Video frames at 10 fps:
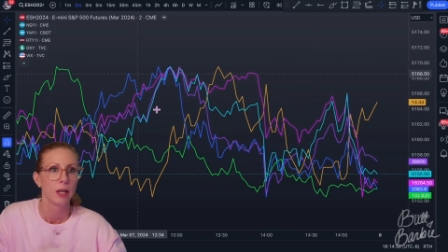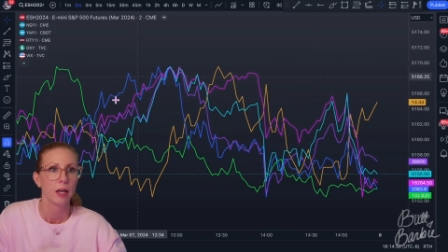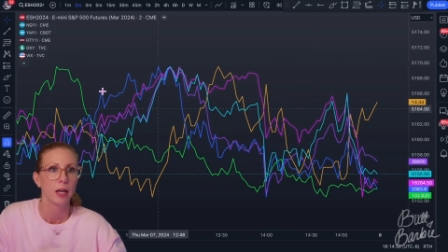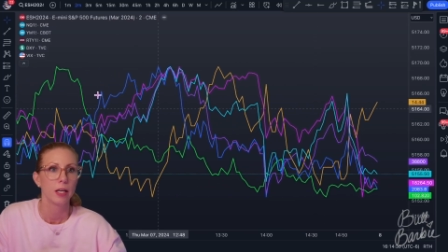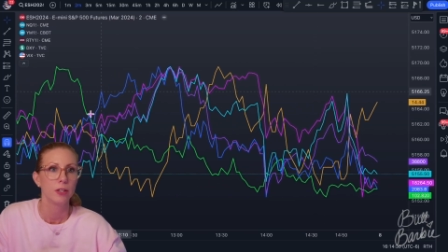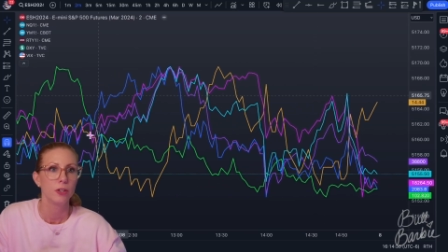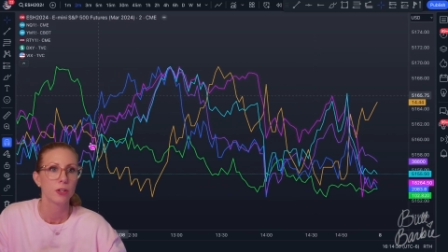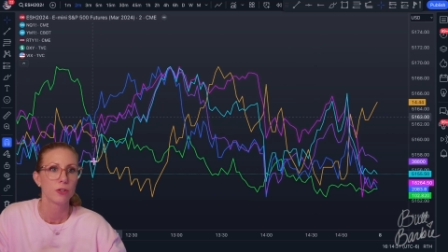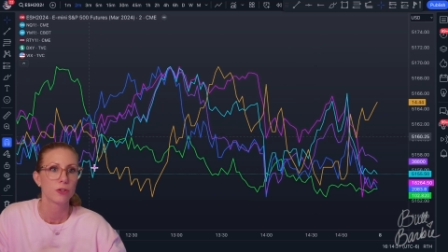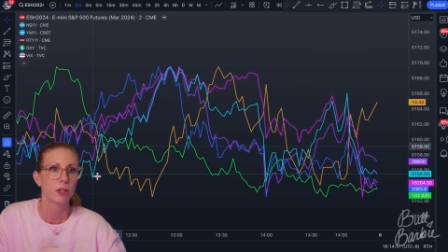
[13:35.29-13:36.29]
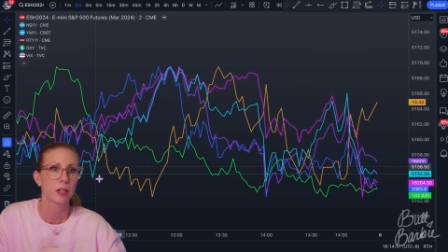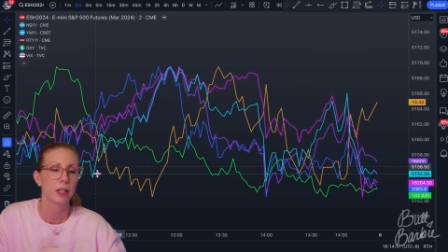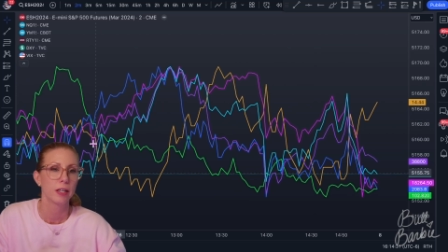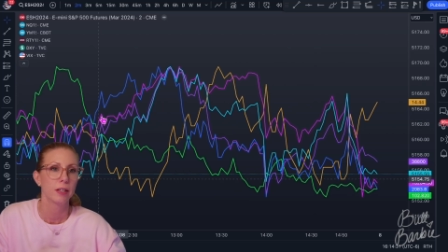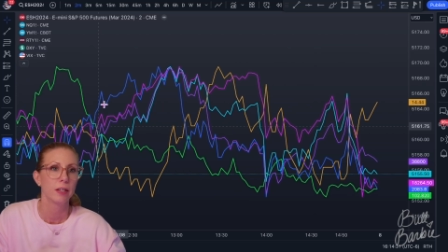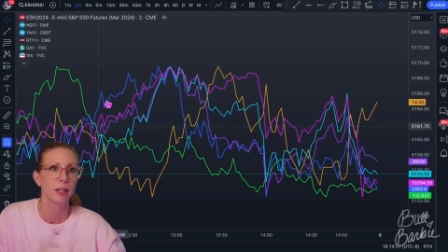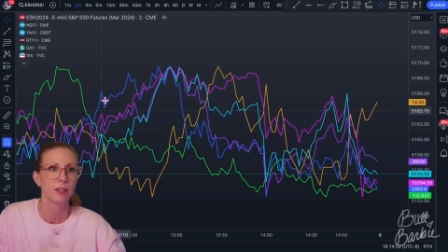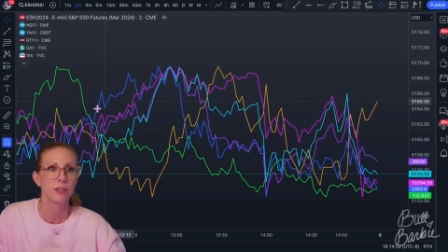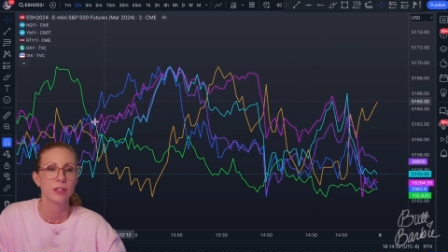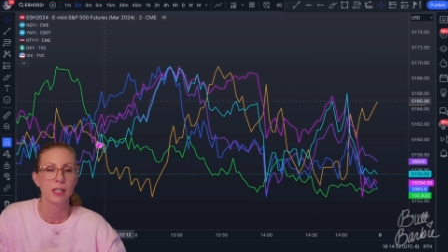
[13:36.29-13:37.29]
And you can start kind of
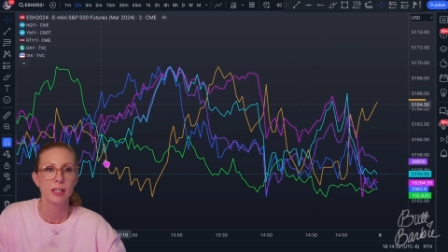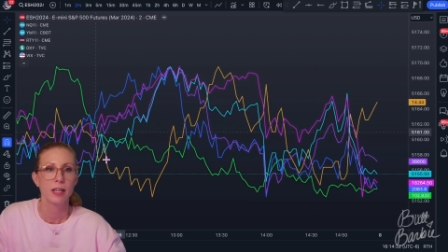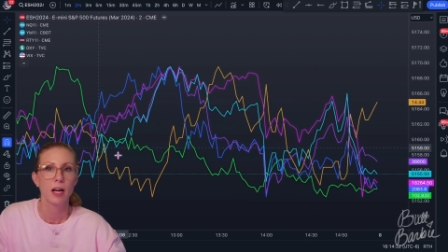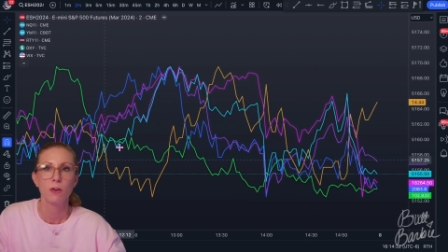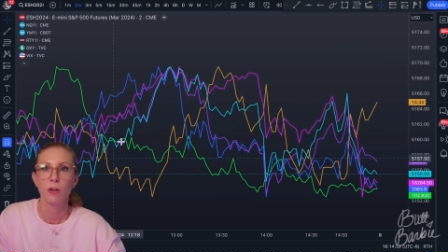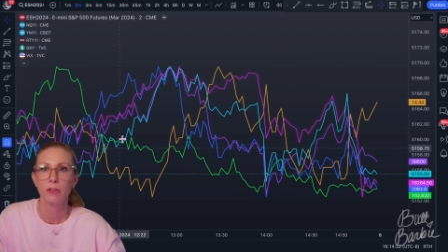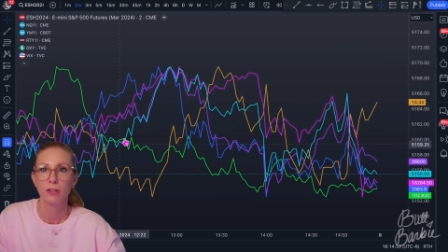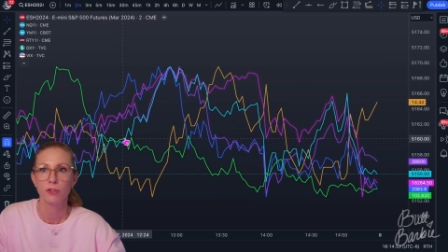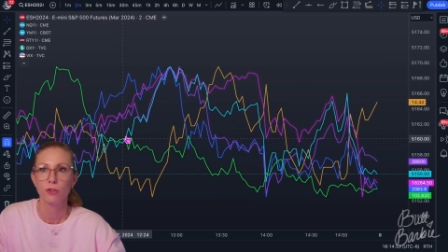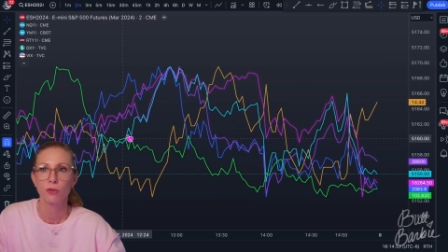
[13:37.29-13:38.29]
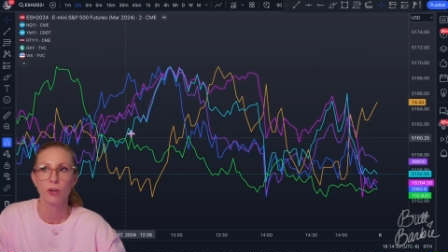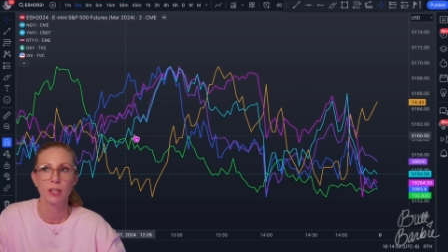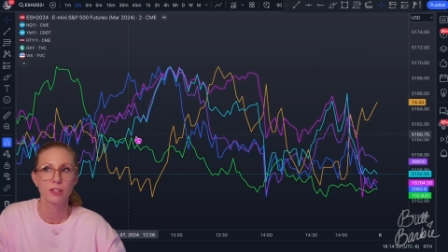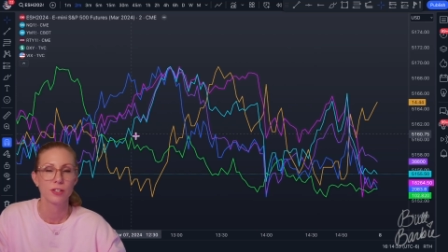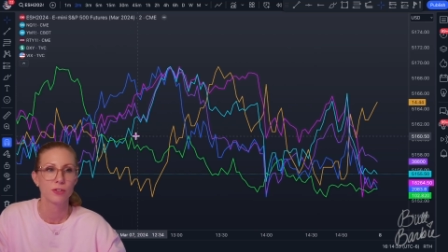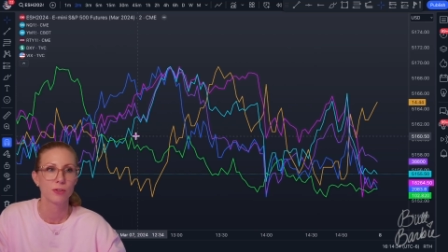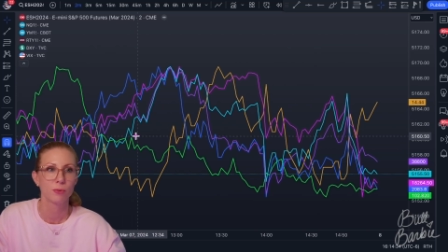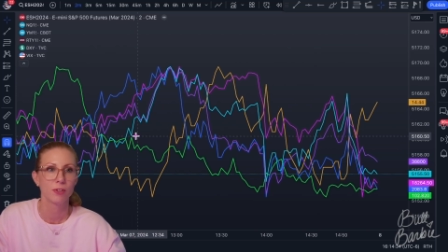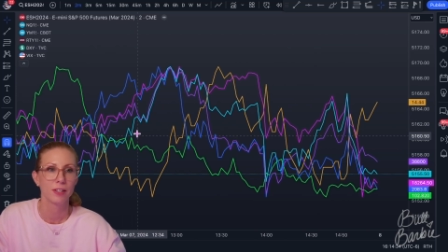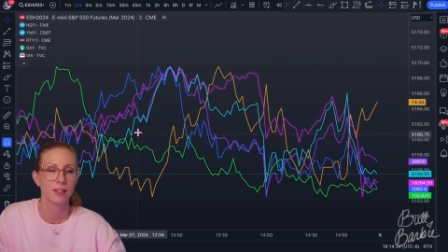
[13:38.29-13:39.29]
studying how all these crosses
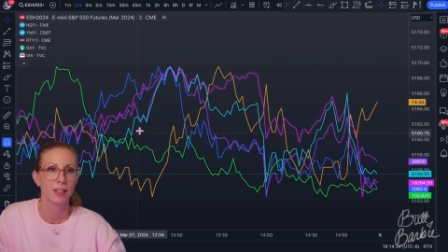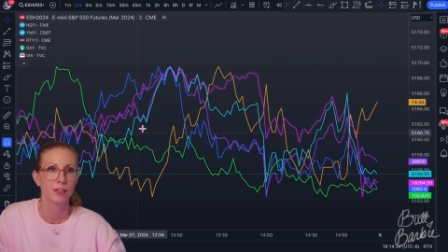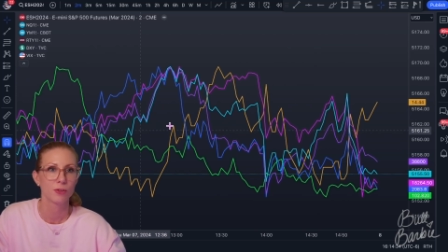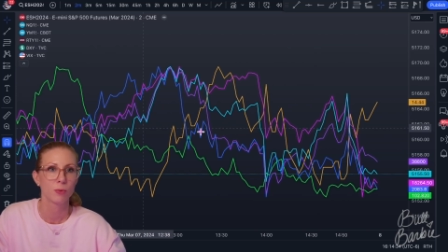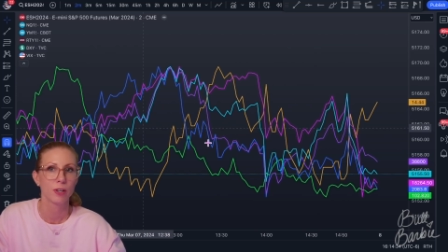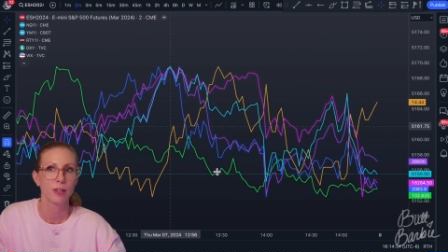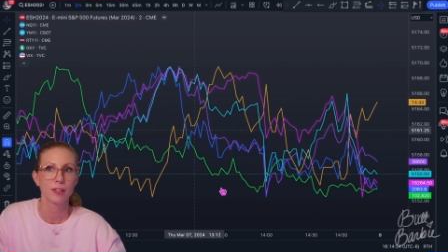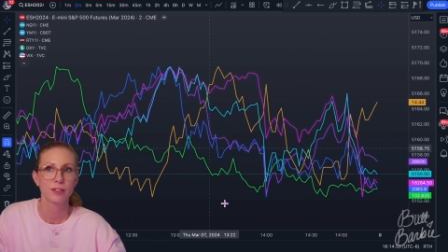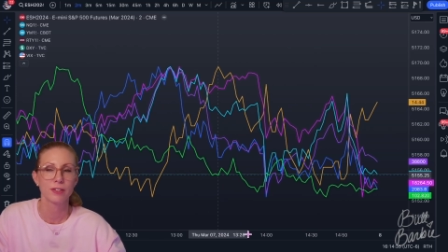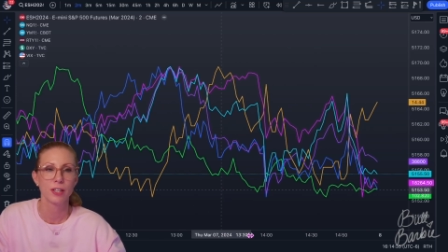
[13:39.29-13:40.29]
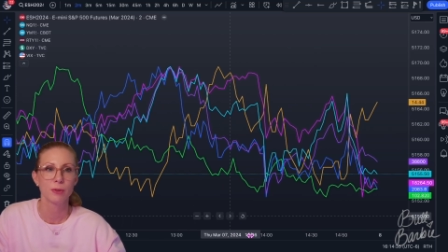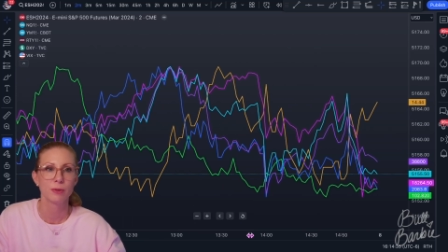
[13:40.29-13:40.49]
and things work. So